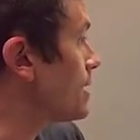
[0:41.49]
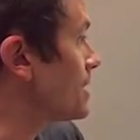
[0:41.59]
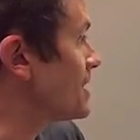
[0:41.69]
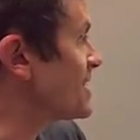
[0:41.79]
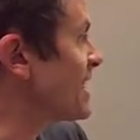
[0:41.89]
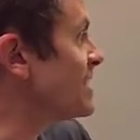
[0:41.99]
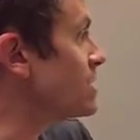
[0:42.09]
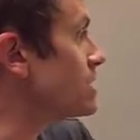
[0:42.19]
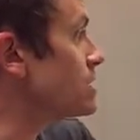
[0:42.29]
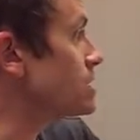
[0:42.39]
in the
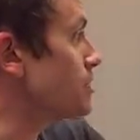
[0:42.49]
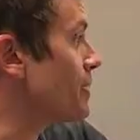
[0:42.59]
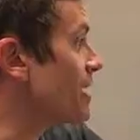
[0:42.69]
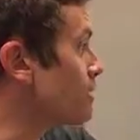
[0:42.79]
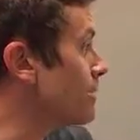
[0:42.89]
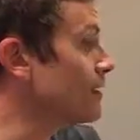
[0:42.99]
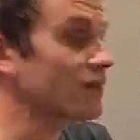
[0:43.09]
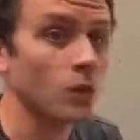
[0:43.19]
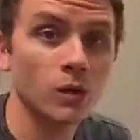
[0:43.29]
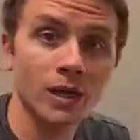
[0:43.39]
sentence, the
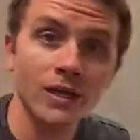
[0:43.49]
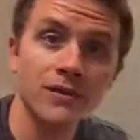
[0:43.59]
paragraph, or